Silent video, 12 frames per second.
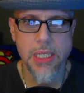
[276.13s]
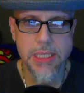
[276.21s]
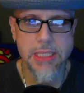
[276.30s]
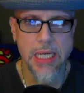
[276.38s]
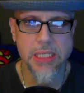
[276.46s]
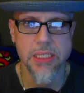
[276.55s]

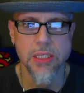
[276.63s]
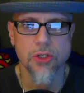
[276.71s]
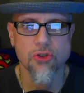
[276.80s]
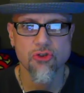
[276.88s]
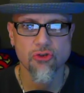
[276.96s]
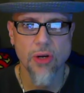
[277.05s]
doesn't
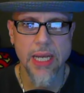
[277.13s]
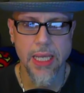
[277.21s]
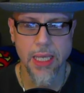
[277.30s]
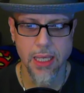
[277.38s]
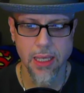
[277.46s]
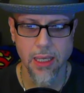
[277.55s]

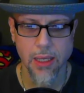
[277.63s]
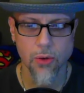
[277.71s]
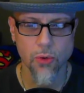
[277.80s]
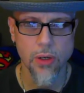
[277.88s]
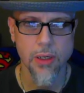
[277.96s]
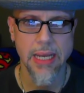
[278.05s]
drink
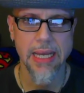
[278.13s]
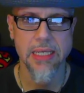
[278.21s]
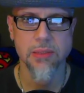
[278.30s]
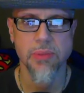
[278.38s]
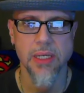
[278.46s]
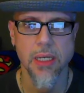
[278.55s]
or
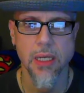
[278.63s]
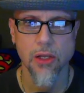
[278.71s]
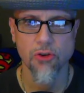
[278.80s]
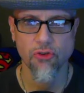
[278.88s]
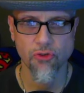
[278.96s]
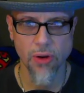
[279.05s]
has been
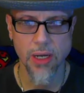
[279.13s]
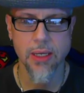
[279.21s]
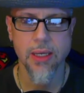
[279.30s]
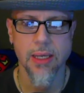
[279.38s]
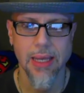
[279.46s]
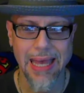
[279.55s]

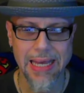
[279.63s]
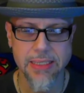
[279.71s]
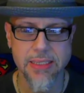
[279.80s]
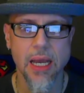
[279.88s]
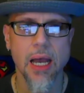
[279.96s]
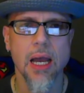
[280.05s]
drunk at
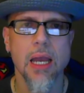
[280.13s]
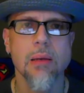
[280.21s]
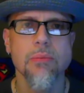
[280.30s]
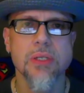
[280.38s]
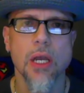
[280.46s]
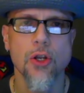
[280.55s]

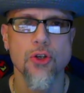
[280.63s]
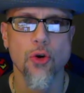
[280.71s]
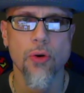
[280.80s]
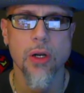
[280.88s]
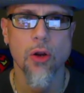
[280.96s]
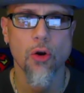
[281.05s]
times
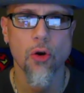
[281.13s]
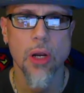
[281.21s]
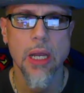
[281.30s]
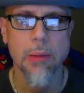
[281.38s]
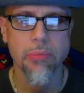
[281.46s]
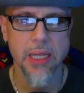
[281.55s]
during her
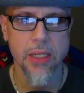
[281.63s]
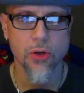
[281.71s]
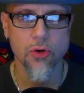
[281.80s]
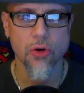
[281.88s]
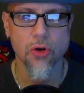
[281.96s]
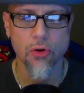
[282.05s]

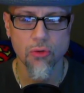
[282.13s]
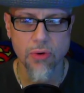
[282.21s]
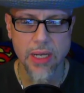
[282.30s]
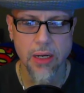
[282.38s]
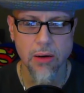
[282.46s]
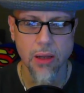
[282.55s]
political
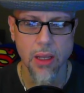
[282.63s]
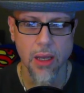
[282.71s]
career,